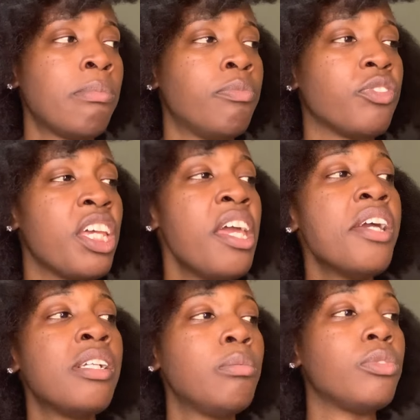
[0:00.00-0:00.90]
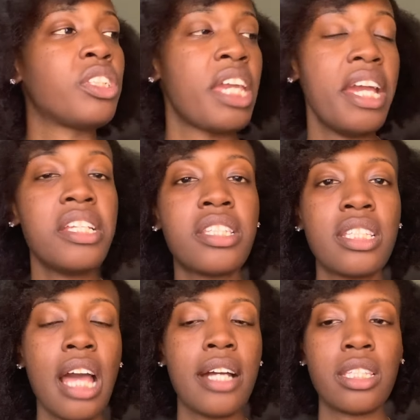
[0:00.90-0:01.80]
then Candace
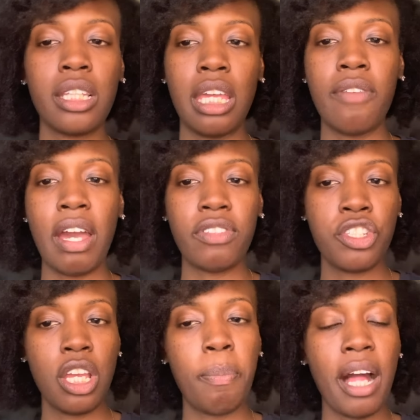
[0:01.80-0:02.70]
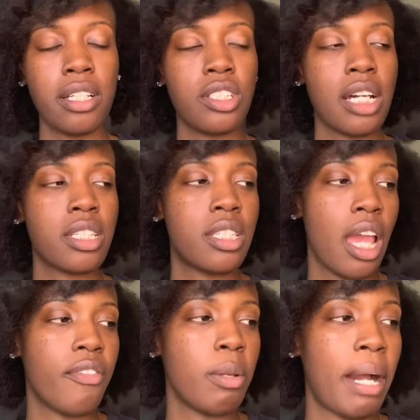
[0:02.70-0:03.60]
decides to leave after she apologizes to
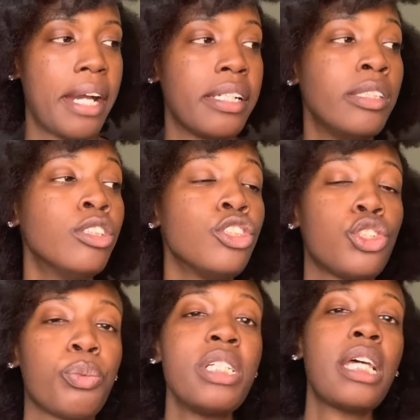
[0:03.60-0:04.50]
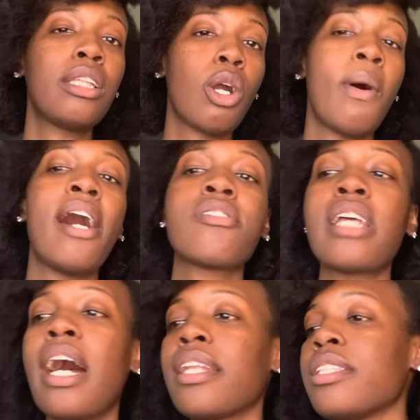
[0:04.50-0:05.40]
everybody. Sharice had to go
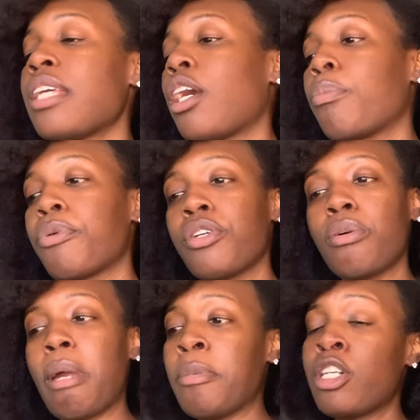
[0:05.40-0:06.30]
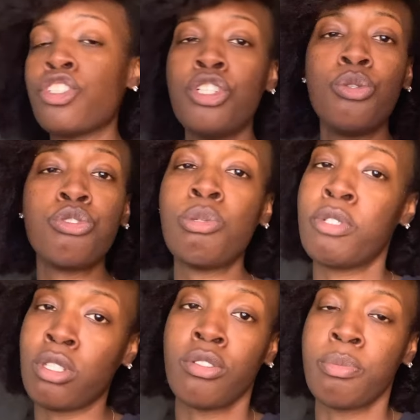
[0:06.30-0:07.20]
outside and take a breather, baby, because she knew she
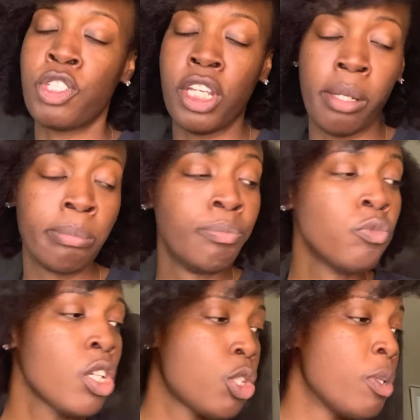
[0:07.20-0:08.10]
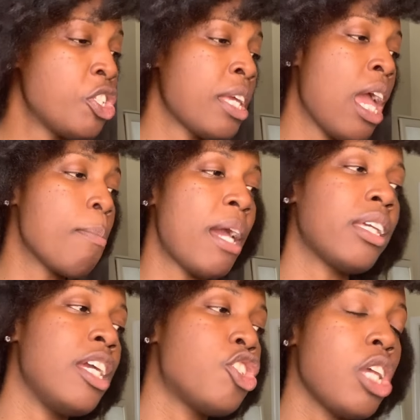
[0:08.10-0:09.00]
was on some shit. So when she came back
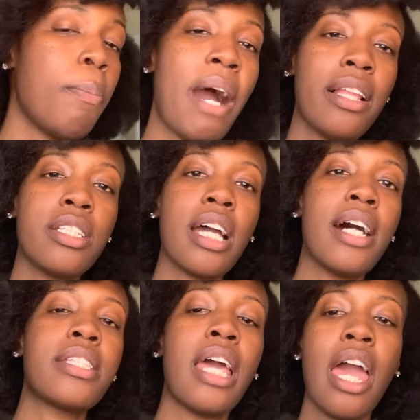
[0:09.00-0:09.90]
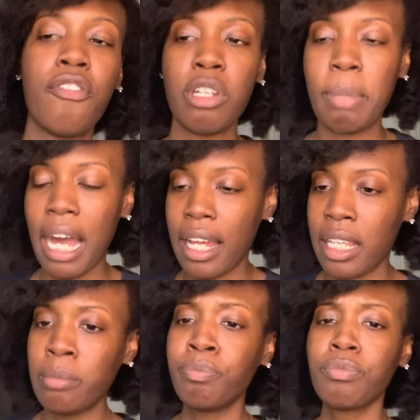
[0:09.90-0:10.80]
in, she apologized to
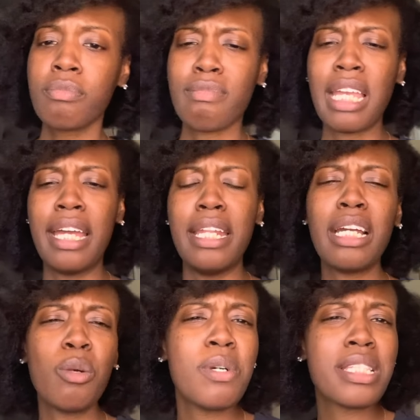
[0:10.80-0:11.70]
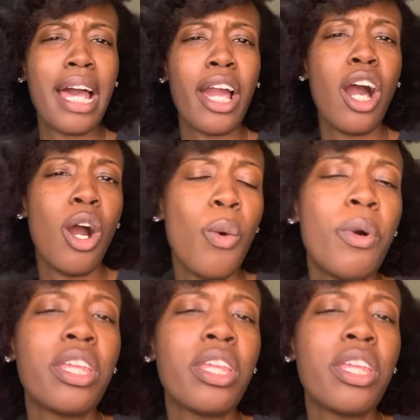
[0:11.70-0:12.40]
everybody. And NECA was like, oh, well,